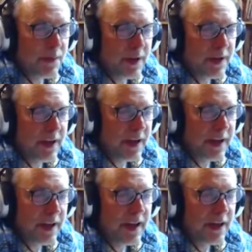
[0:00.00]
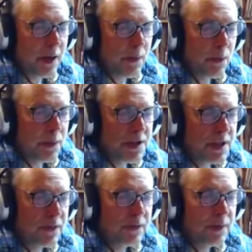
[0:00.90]
I've been thinking of getting a couple
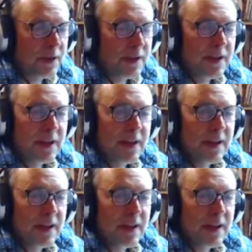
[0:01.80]
myself, but